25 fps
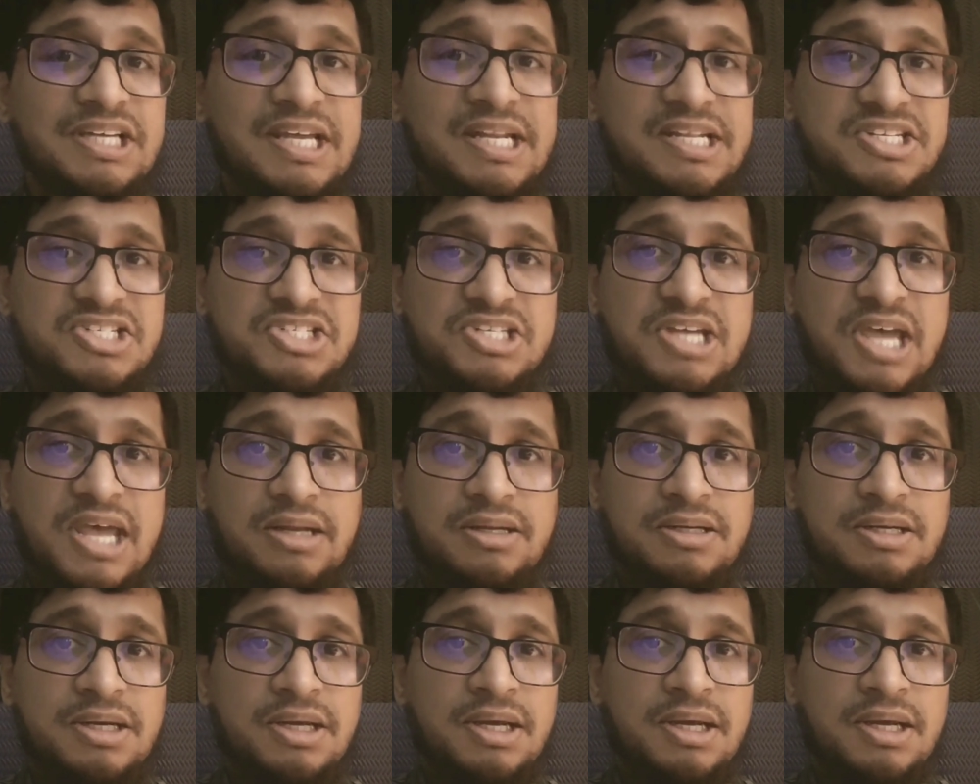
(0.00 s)
it is
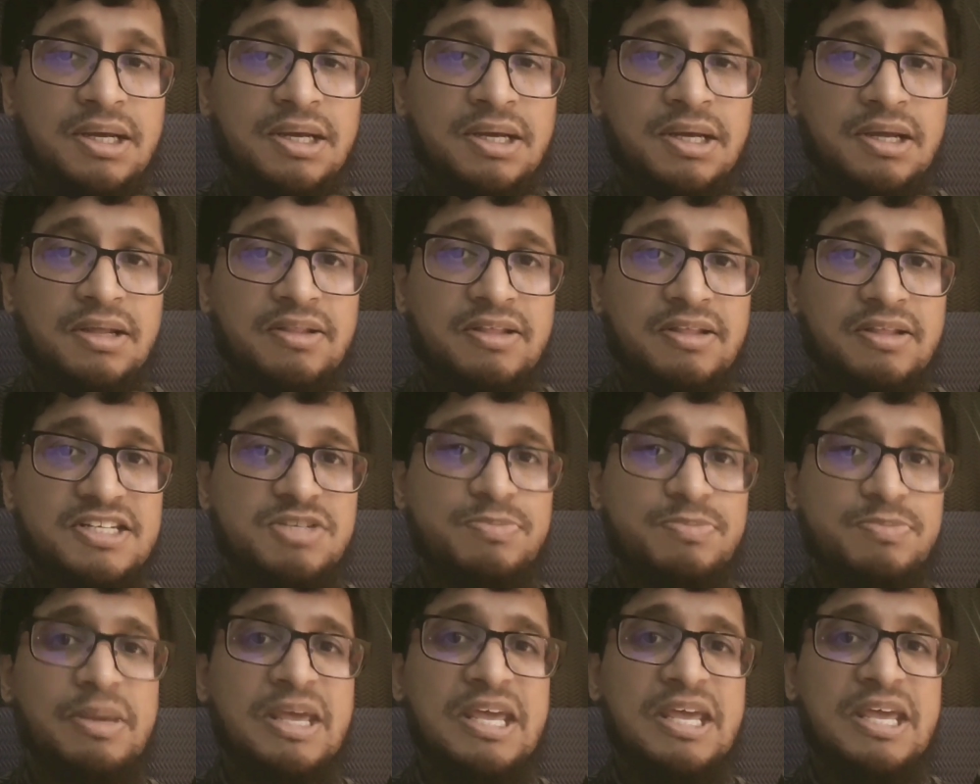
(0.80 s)
said, that
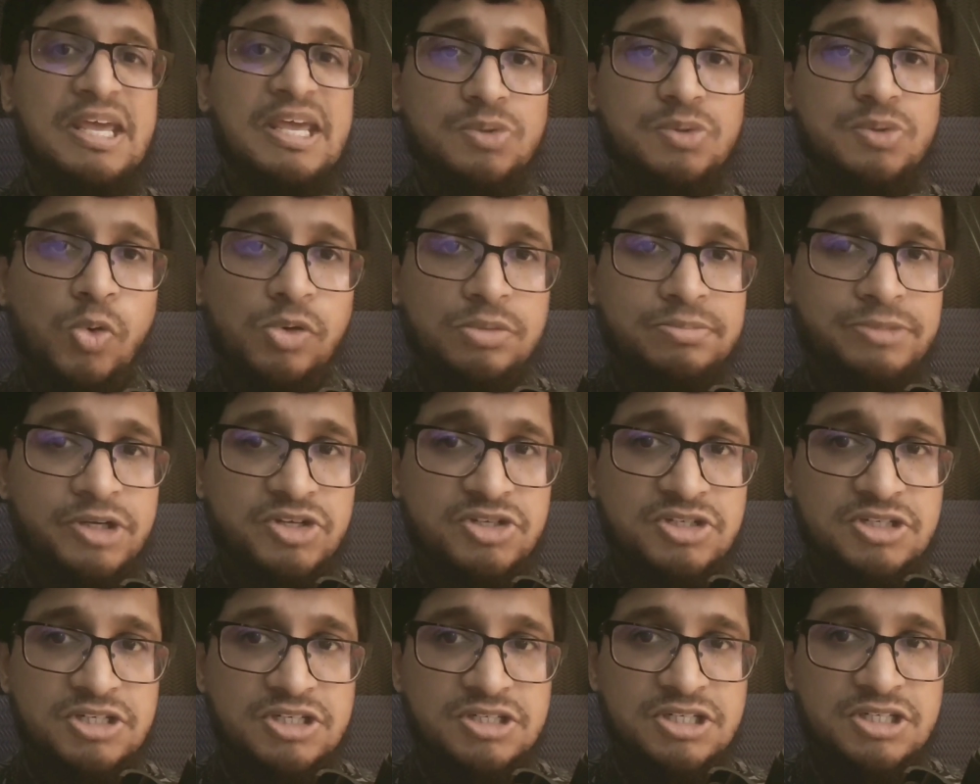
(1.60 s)
his beard
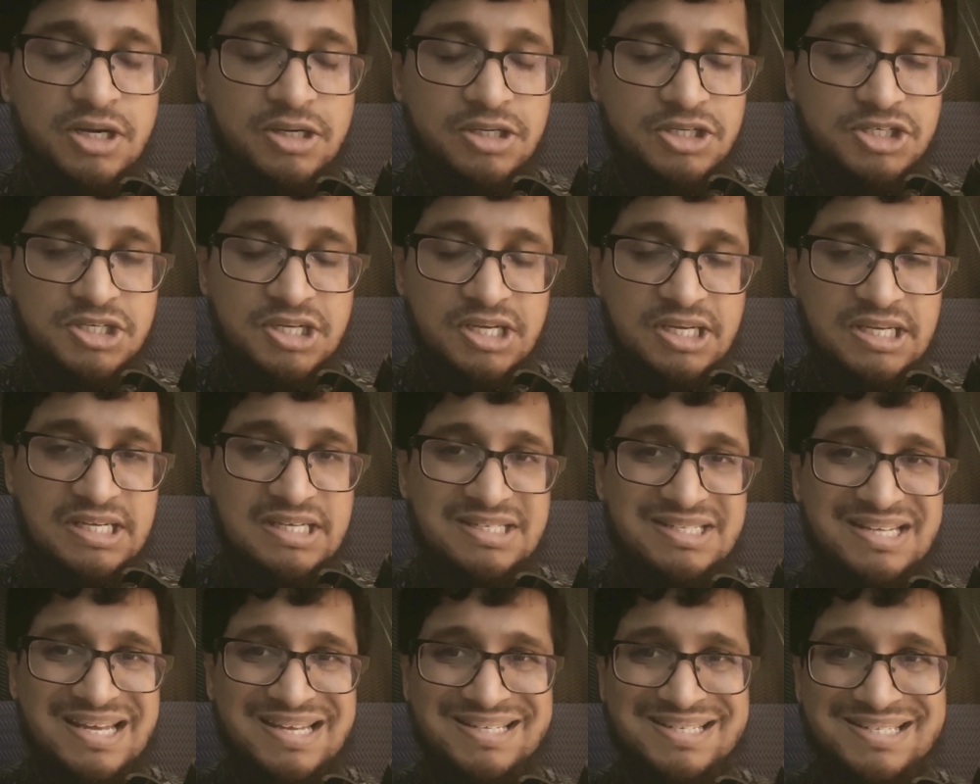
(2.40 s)
almost touched
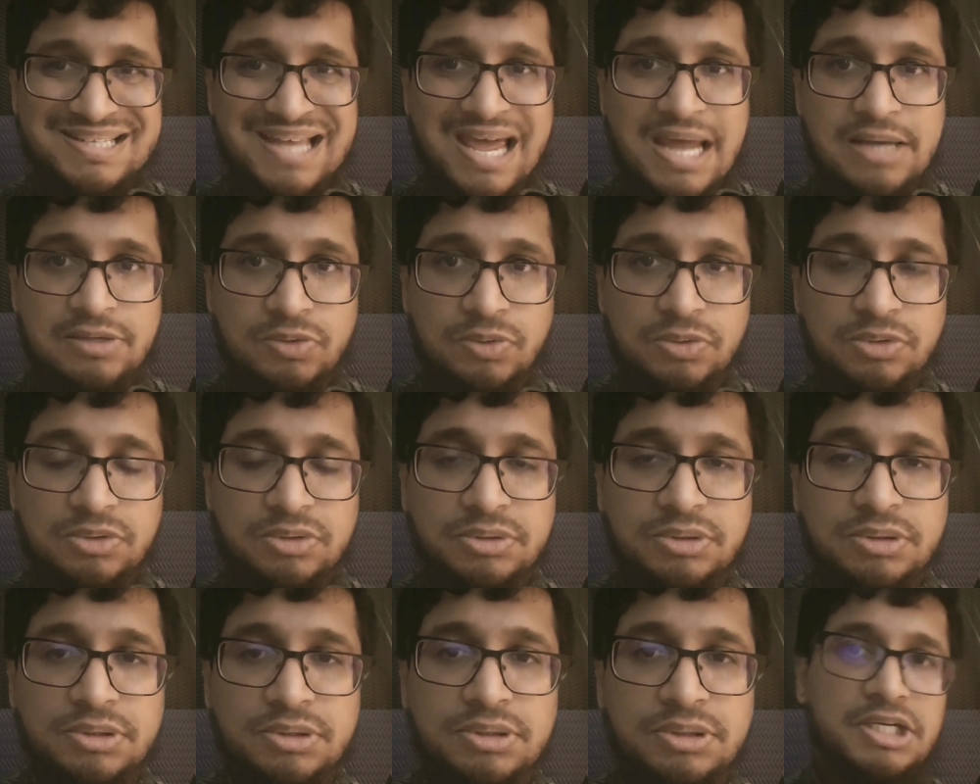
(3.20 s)
his
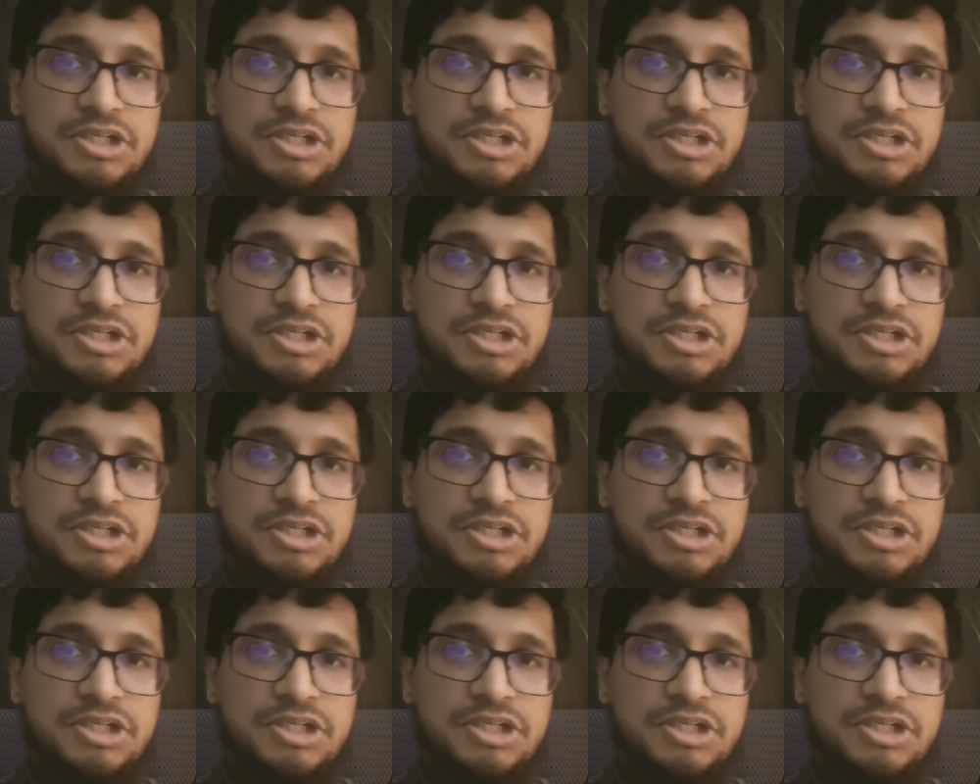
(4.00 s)
saddle.